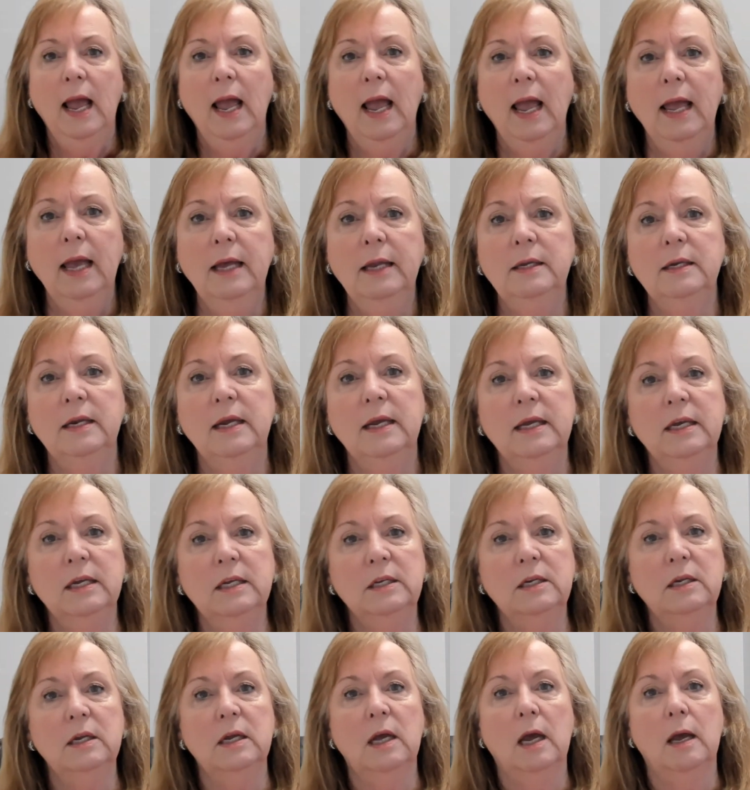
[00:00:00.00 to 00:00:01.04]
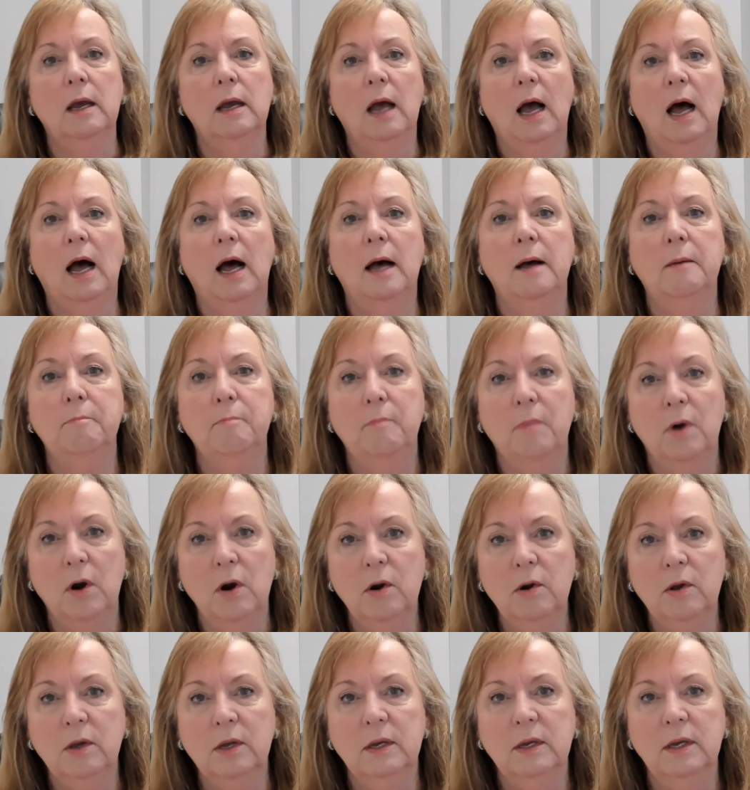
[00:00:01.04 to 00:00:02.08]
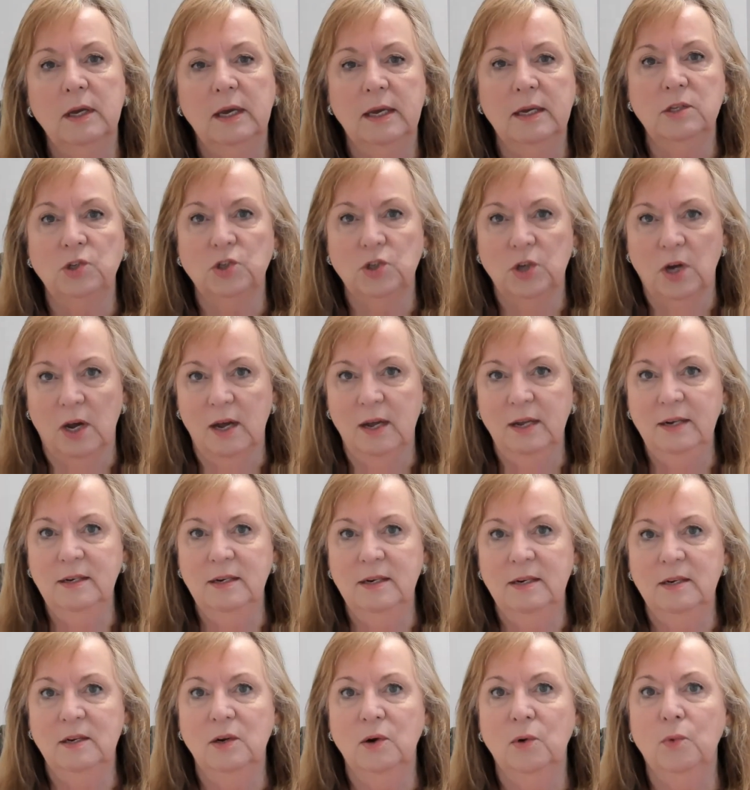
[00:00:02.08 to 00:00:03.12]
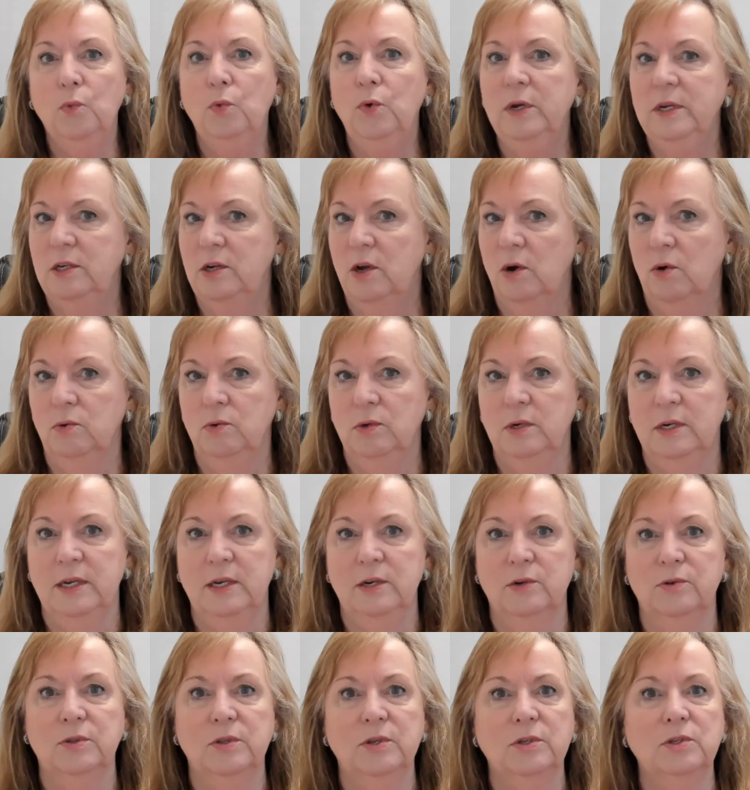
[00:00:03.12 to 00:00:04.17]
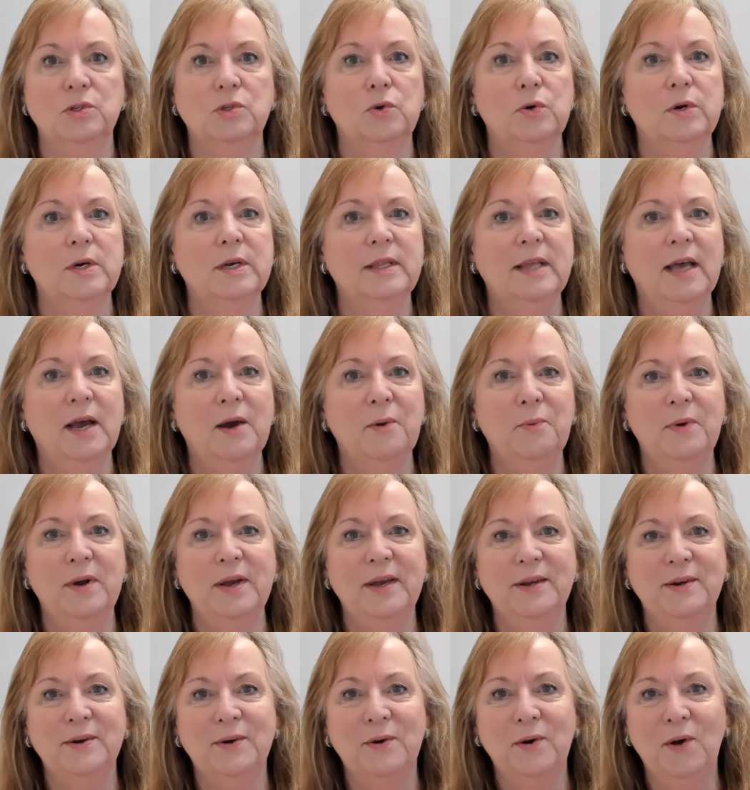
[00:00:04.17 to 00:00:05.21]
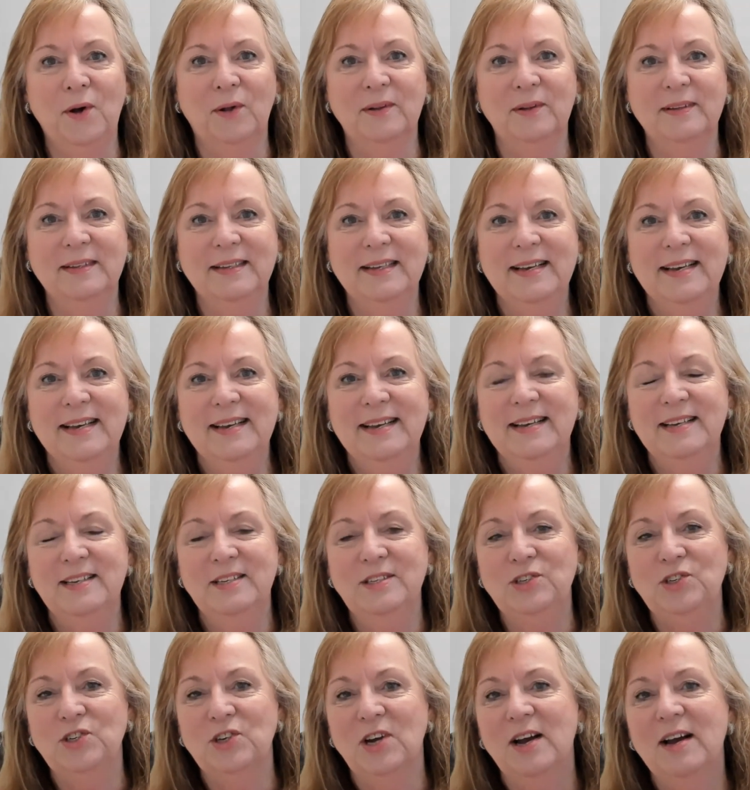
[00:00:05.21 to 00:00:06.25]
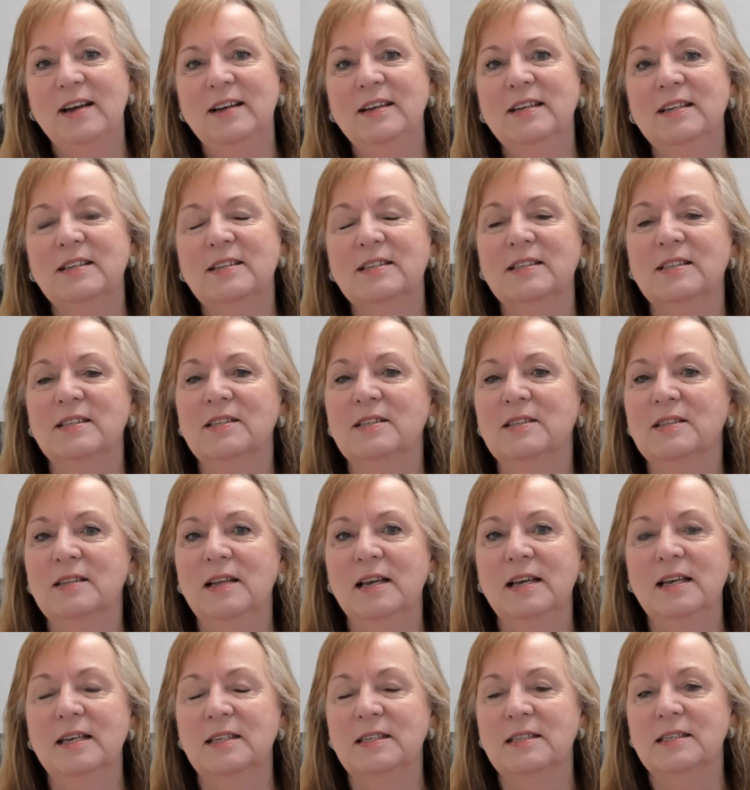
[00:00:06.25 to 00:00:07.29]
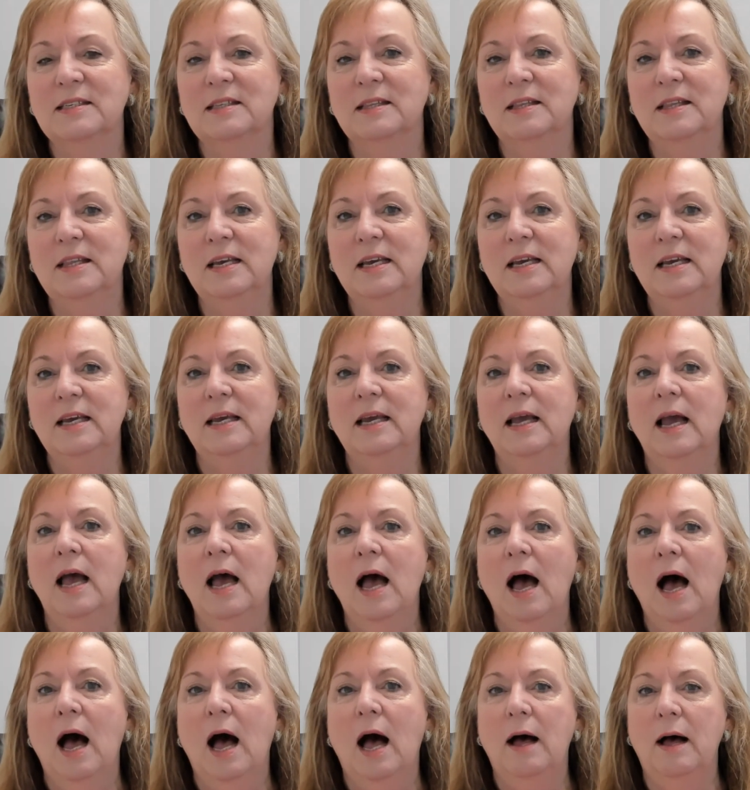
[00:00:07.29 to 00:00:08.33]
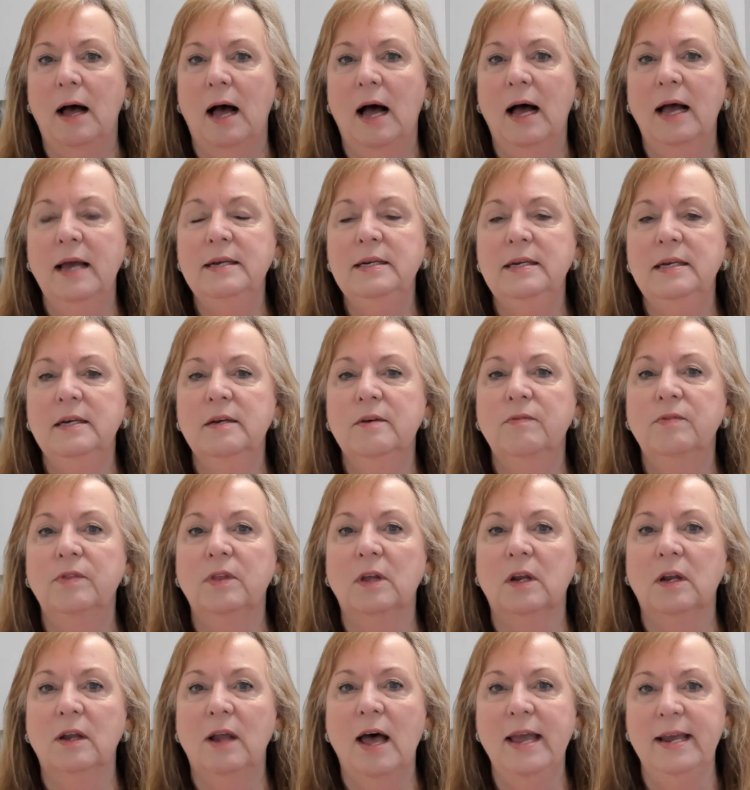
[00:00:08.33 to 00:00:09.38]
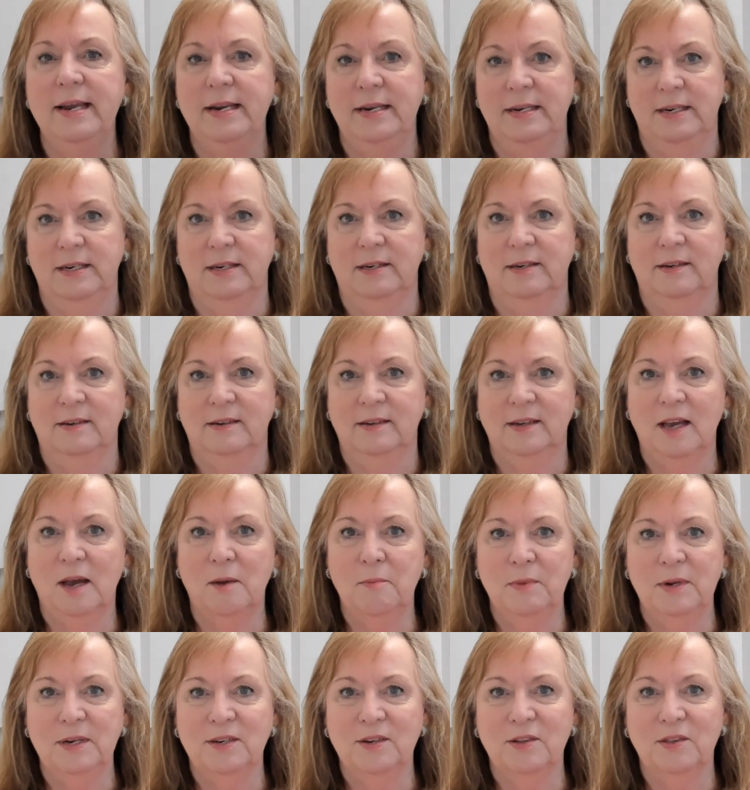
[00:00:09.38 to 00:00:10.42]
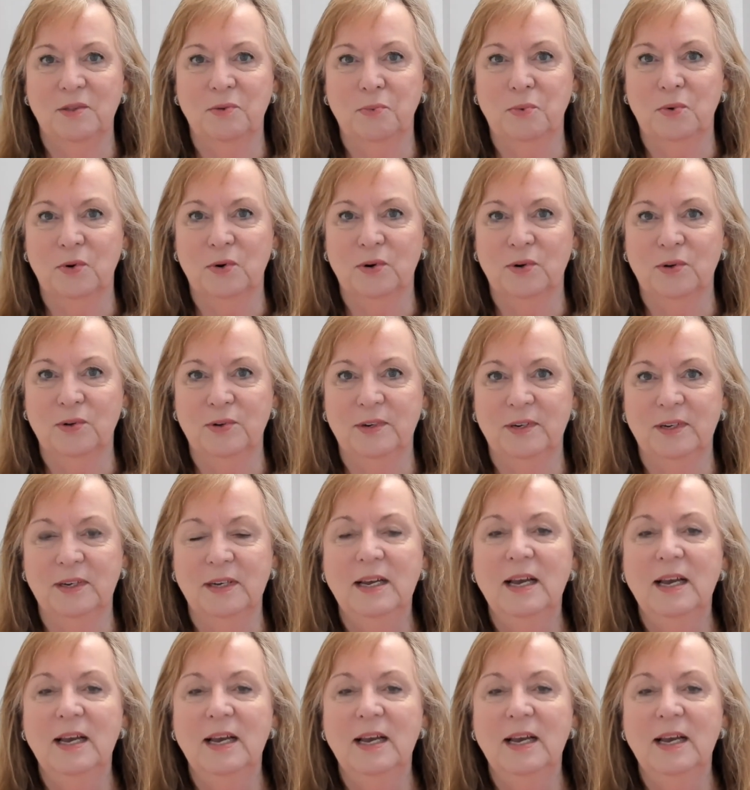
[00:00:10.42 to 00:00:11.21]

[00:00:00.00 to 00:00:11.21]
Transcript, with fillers: And in uh, Mark and John, we don't hear the story that way at all. In John, it's the, it's the uh, idea of the light coming to the world.